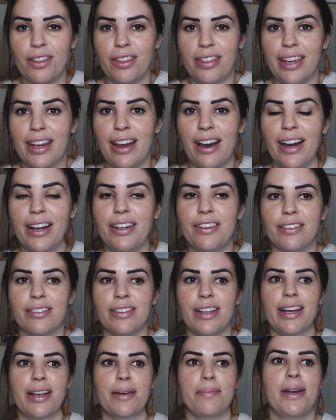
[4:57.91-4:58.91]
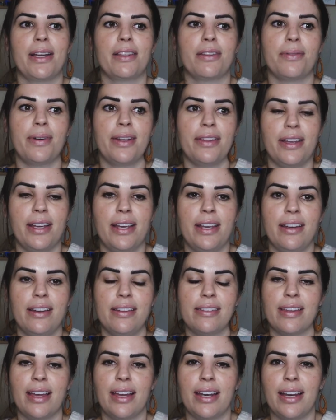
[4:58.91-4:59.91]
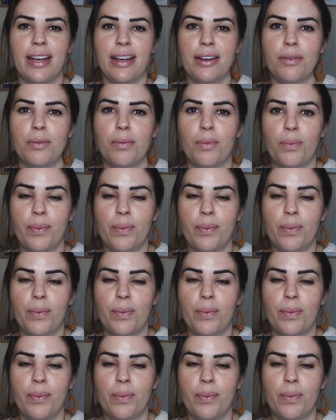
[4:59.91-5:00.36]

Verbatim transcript: The thing I don't like about the weather here is that in